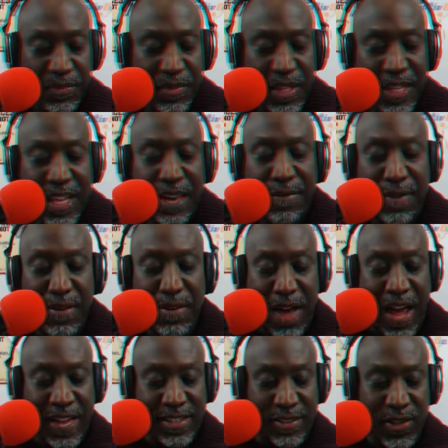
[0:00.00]
A lot of fun
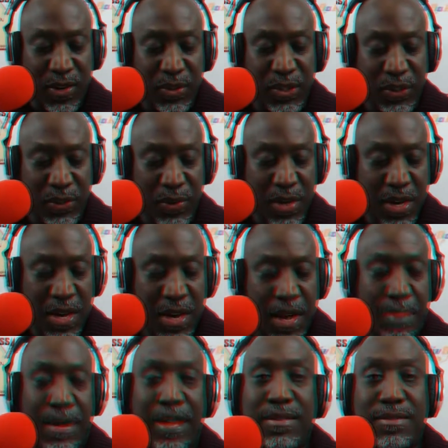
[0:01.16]
facts I told you
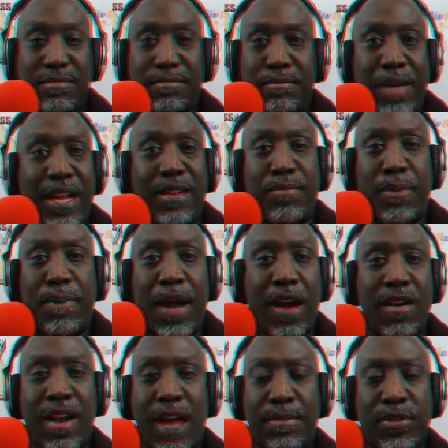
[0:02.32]
about being prepared
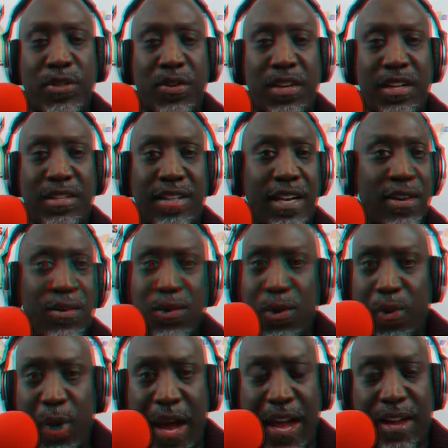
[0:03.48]
in opportunities. They don't go
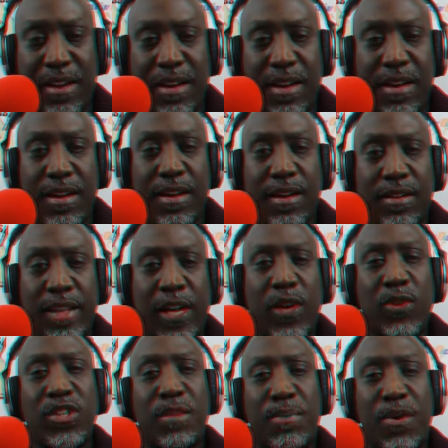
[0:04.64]
away. They go
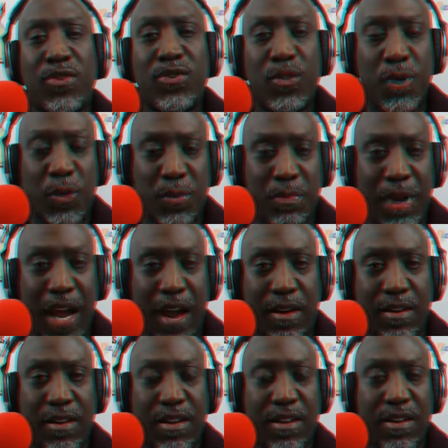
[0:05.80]
to the person who's most
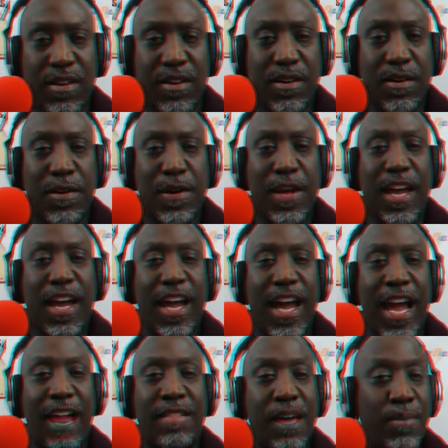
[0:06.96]
prepared.
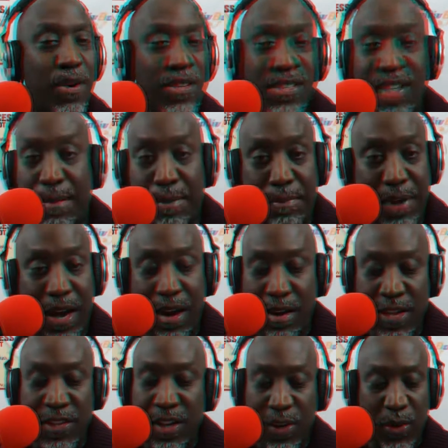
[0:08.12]
And if that person's not prepared,
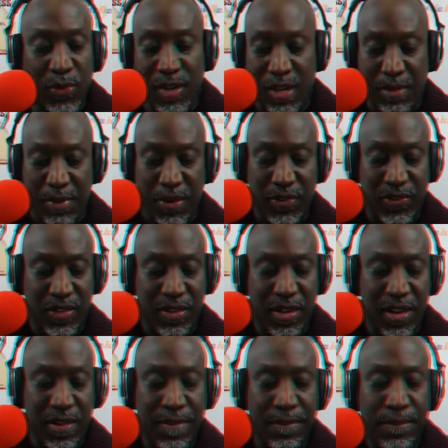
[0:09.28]
it's going to go to another person.
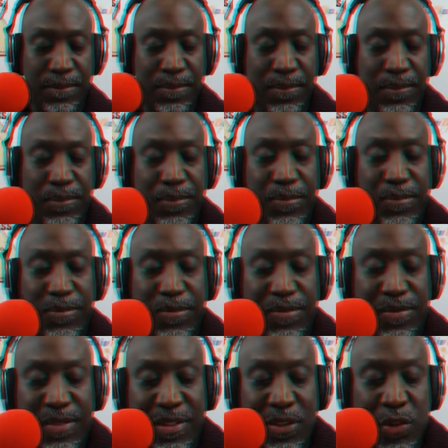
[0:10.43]

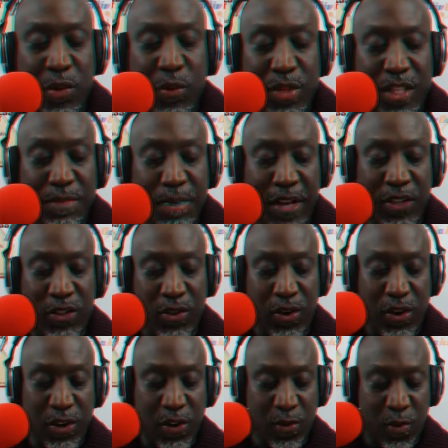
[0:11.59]
You just make
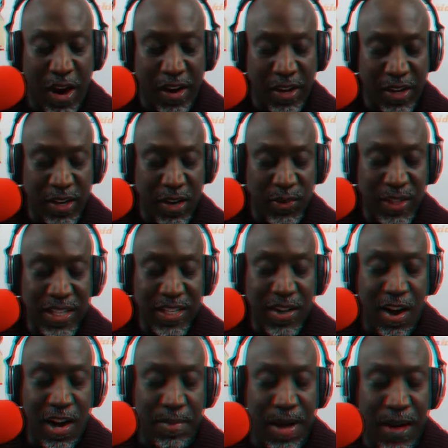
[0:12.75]
sure you're ready to go. So let's
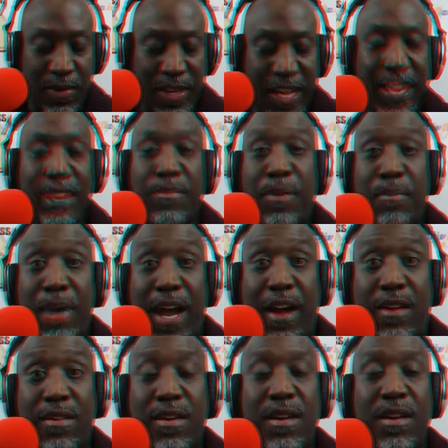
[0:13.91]
talk about getting prepared.